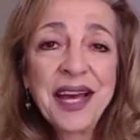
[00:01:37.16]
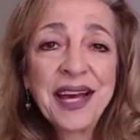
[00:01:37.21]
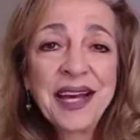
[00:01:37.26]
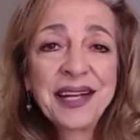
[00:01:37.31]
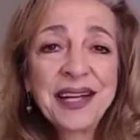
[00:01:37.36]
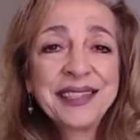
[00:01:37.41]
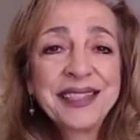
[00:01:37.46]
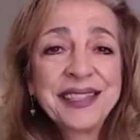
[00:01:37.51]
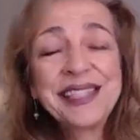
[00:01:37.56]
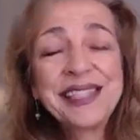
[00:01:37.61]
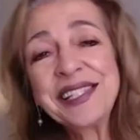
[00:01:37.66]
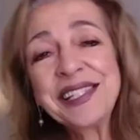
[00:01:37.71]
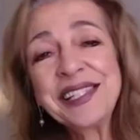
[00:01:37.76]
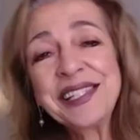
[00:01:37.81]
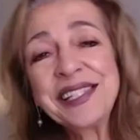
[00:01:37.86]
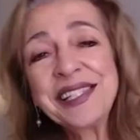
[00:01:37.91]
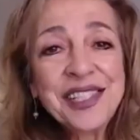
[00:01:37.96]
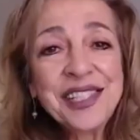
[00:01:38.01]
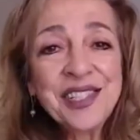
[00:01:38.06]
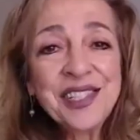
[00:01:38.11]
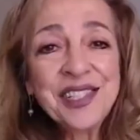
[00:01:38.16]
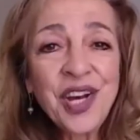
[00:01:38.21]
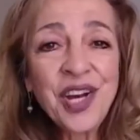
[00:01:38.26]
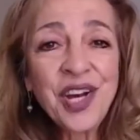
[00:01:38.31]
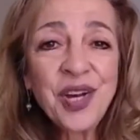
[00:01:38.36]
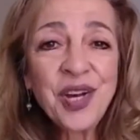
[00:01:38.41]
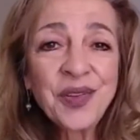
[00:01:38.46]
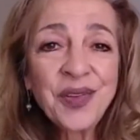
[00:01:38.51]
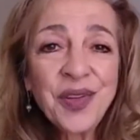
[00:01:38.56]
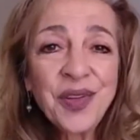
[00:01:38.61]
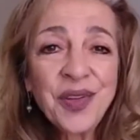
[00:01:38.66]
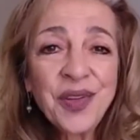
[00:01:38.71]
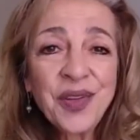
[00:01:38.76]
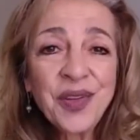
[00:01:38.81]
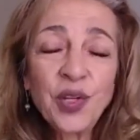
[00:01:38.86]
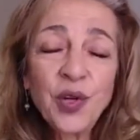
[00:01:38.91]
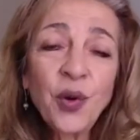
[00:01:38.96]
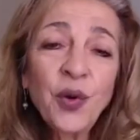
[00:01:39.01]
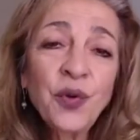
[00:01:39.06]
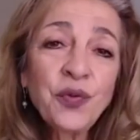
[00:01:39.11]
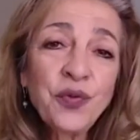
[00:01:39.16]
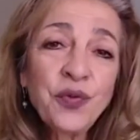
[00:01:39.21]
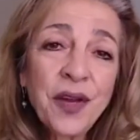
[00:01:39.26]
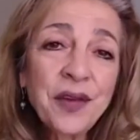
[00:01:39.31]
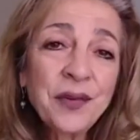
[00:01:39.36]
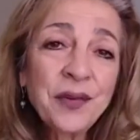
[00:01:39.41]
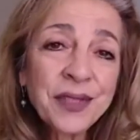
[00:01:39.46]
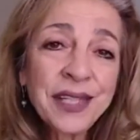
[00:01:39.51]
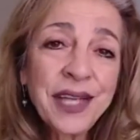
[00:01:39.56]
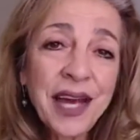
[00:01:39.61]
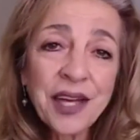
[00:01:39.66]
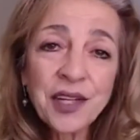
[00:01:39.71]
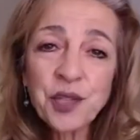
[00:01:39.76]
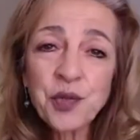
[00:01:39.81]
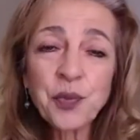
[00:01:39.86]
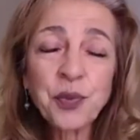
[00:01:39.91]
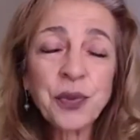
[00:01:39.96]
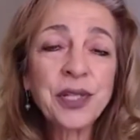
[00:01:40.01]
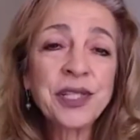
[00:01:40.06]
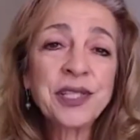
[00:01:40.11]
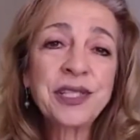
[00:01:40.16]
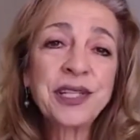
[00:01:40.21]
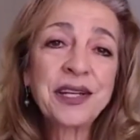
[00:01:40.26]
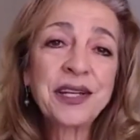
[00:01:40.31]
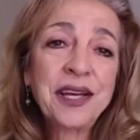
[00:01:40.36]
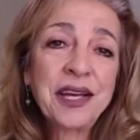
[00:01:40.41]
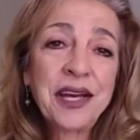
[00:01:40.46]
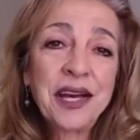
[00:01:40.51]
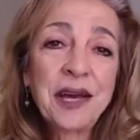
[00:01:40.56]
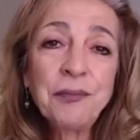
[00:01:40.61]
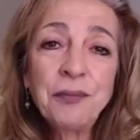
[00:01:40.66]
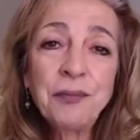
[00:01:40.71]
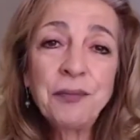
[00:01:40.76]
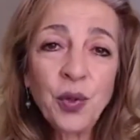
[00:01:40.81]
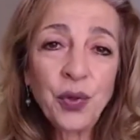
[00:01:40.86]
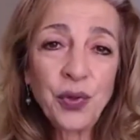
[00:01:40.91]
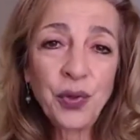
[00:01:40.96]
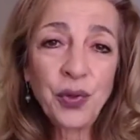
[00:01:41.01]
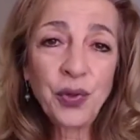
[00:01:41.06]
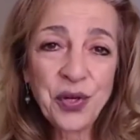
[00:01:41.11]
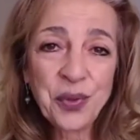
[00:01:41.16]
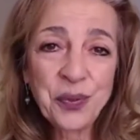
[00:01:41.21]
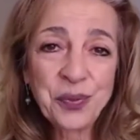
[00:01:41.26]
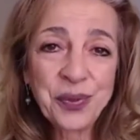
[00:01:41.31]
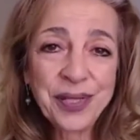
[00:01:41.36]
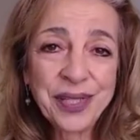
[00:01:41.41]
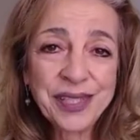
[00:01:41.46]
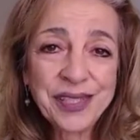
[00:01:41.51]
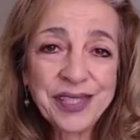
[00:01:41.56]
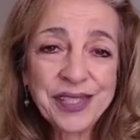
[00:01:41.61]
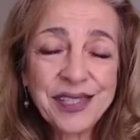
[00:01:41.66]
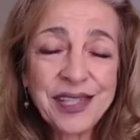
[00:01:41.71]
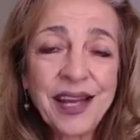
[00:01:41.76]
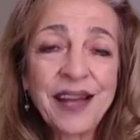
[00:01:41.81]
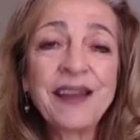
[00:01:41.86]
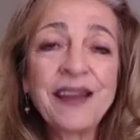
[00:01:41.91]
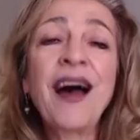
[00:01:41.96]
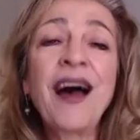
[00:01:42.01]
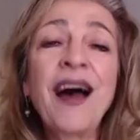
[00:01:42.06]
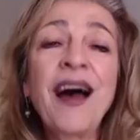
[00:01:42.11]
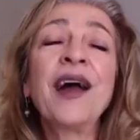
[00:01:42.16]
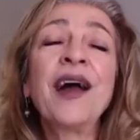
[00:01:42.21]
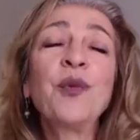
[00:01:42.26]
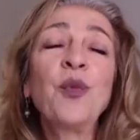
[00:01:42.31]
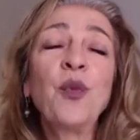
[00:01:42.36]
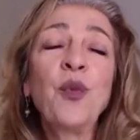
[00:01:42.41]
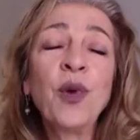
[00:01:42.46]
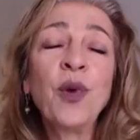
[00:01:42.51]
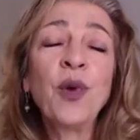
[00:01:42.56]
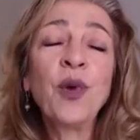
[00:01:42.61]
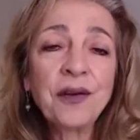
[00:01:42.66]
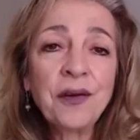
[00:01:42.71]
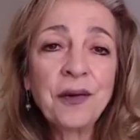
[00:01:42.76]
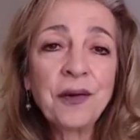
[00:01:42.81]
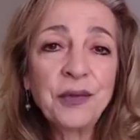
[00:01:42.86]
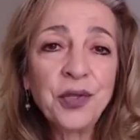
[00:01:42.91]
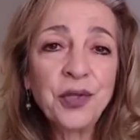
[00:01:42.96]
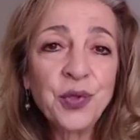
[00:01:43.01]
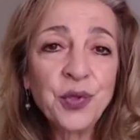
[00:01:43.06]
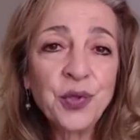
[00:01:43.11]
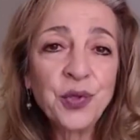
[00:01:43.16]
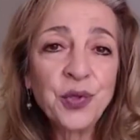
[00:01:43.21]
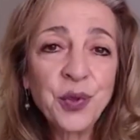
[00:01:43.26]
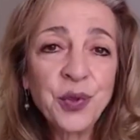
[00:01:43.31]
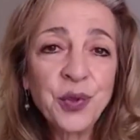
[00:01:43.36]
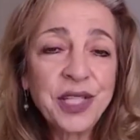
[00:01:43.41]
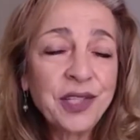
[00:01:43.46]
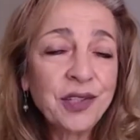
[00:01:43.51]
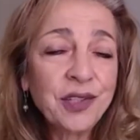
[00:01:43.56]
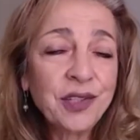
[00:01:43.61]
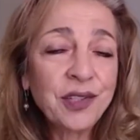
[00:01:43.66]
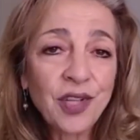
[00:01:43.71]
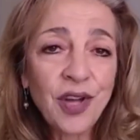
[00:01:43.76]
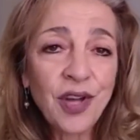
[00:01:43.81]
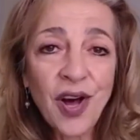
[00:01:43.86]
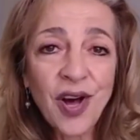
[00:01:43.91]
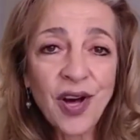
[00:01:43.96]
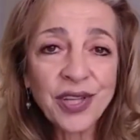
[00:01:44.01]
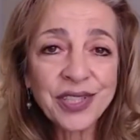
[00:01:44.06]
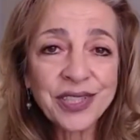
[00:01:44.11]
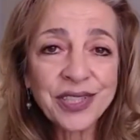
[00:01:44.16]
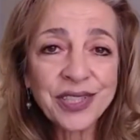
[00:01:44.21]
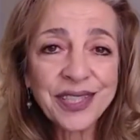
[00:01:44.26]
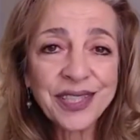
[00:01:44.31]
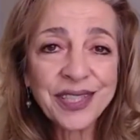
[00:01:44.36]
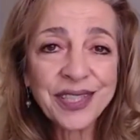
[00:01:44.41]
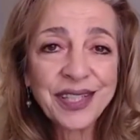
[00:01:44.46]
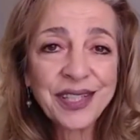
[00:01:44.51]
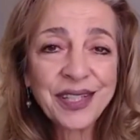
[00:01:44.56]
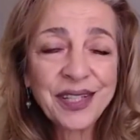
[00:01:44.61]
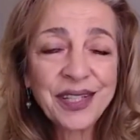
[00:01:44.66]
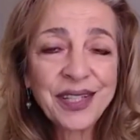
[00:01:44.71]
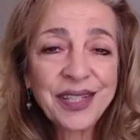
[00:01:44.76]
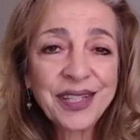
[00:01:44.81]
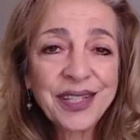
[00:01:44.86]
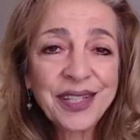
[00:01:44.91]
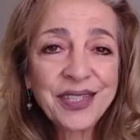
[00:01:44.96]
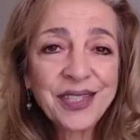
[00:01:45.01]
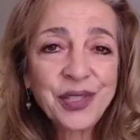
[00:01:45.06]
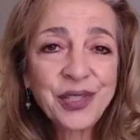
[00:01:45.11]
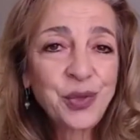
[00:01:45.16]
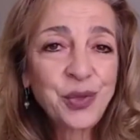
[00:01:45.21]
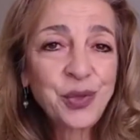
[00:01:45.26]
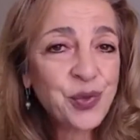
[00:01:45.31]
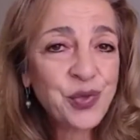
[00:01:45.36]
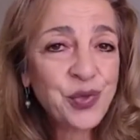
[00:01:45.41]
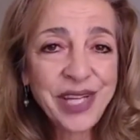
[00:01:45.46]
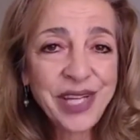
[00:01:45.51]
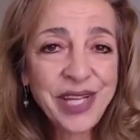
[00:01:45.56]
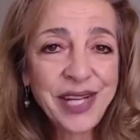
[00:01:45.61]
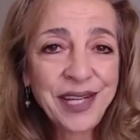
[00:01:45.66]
This is Liza, your favorite expert hypnotherapist, and I welcome you to Heal Talk Tuesday.